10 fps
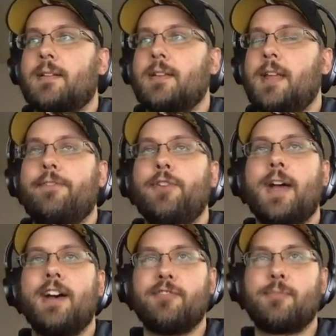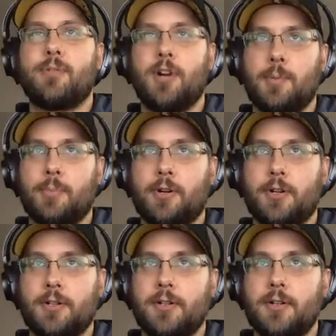if you have
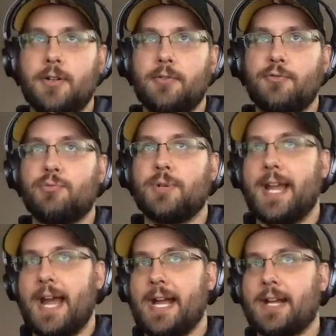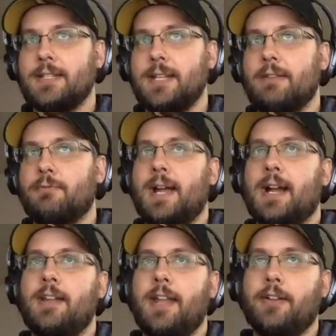proper React and
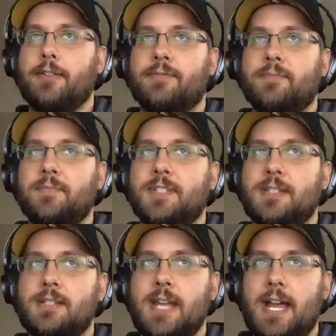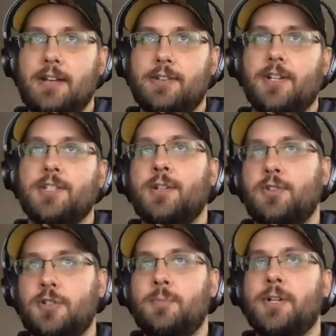React Native standards, and you
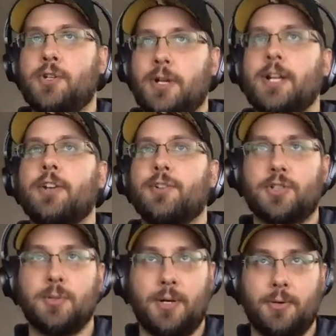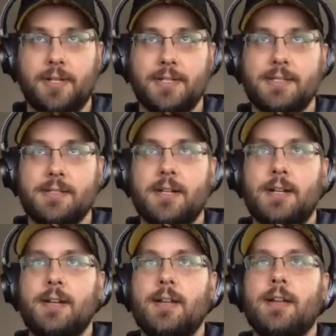should be creating your own components,
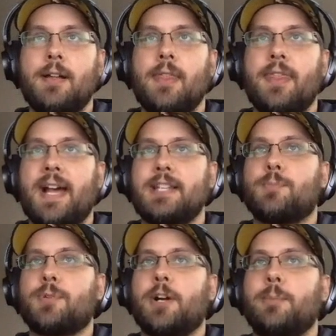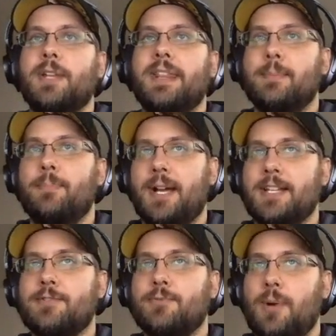that's probably the
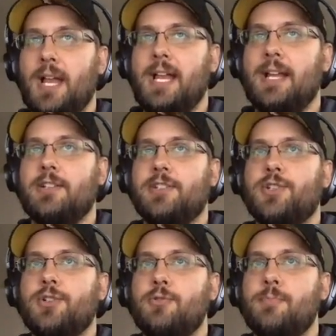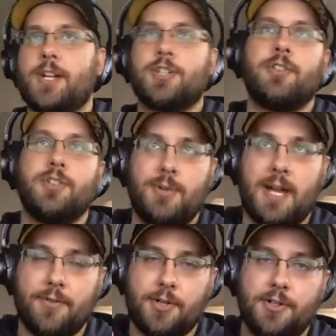best way to make sure that you
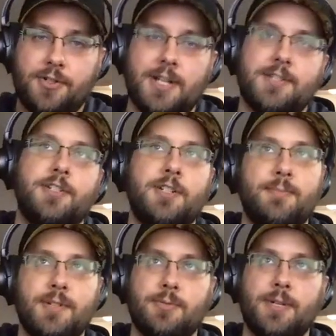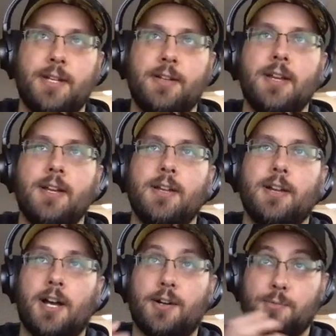have a good transition between
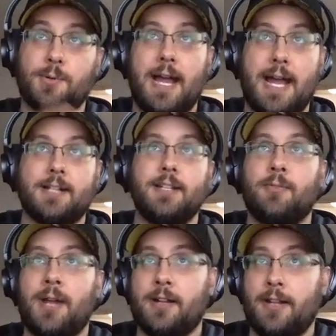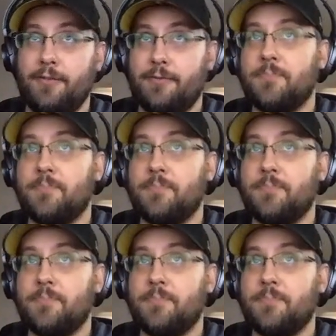React and React Native.